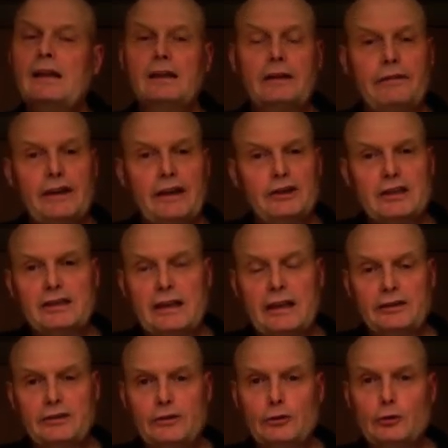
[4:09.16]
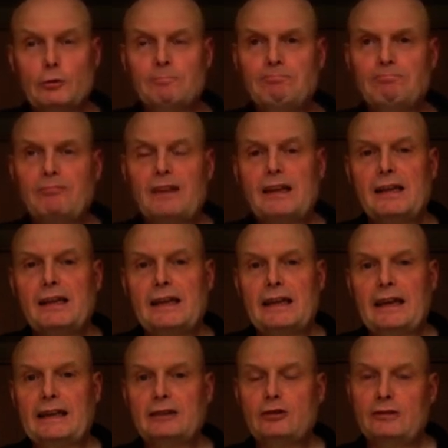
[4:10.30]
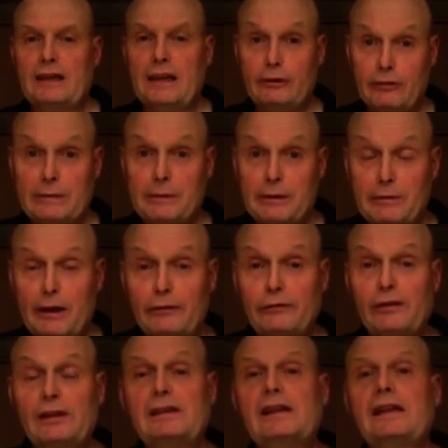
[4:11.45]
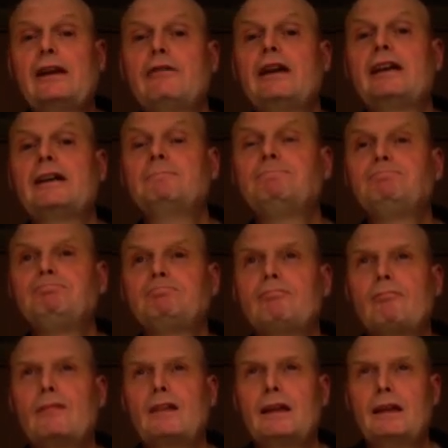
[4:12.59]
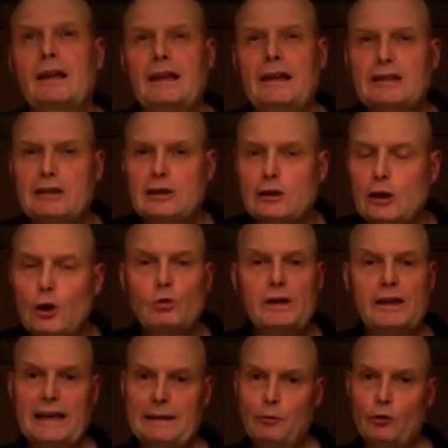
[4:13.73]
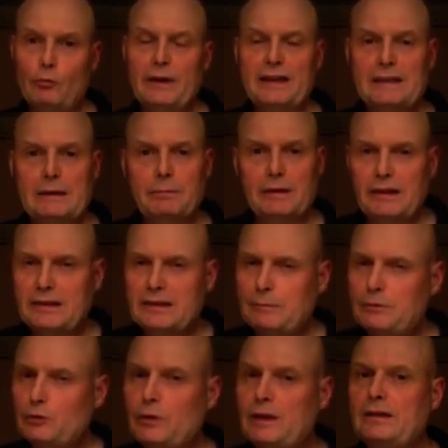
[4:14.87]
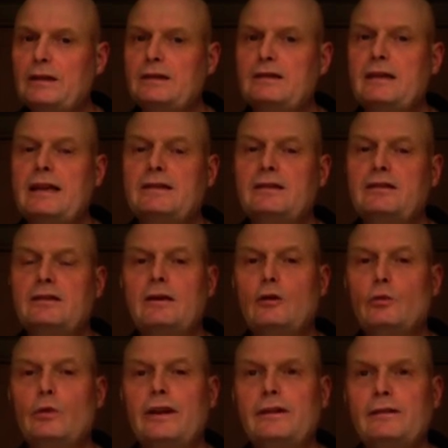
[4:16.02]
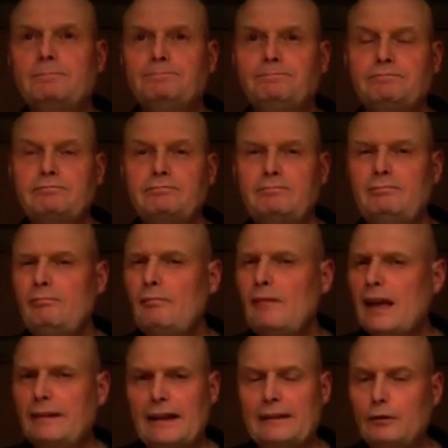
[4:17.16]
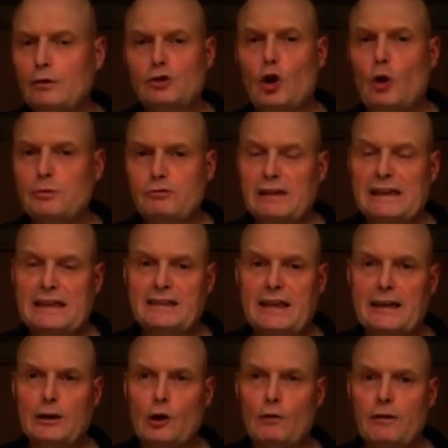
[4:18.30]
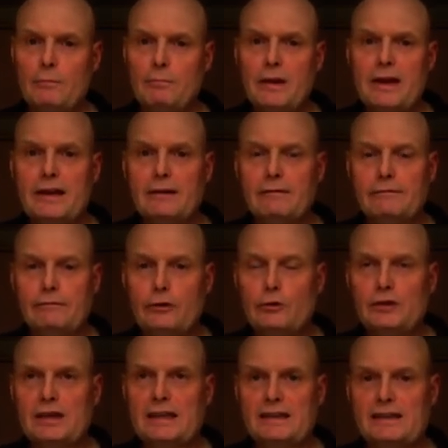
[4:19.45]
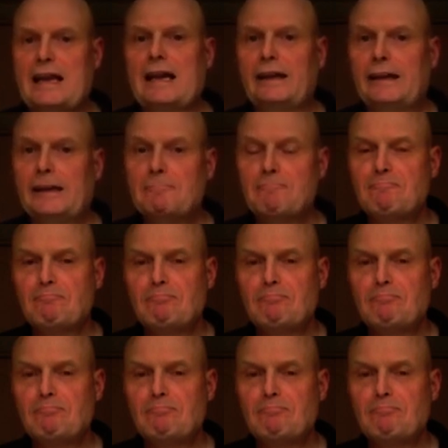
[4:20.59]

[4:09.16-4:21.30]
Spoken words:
The finish is nice too. It's got that creamy mouthfeel lingering. It's slowly getting more bitter, but there's some sweetness there to start with. And then those hops really take over, big and fruity and tangy.